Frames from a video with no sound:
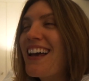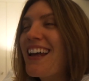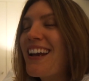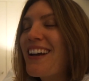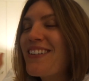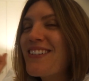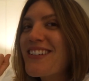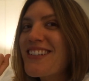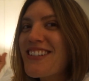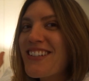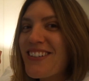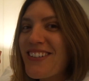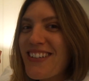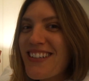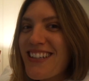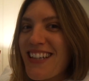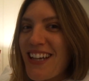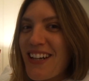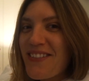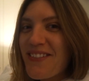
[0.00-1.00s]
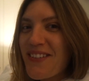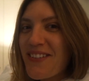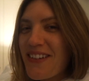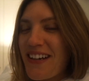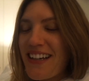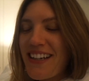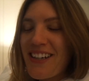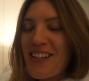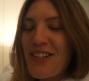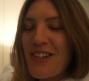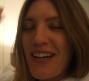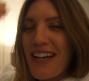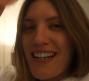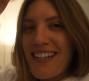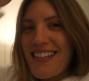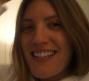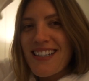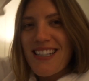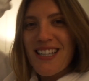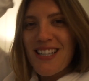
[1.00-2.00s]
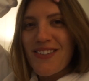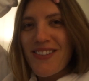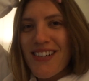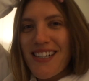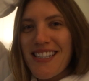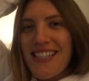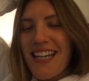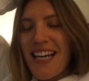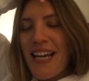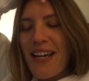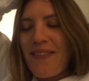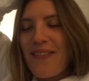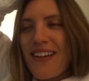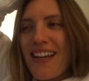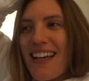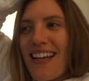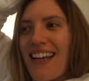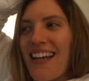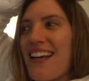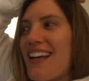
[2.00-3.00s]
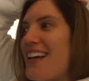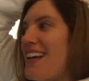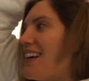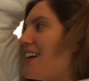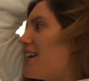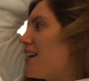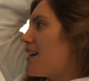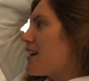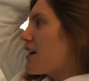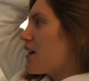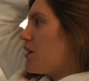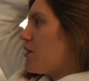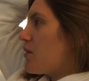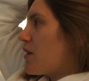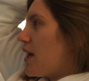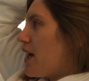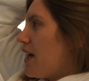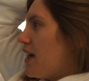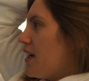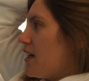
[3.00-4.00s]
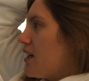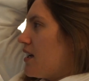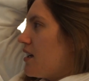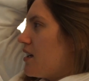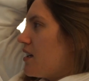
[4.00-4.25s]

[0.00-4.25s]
And I was so excited for Ryan to try it because it's his first time. Are you okay?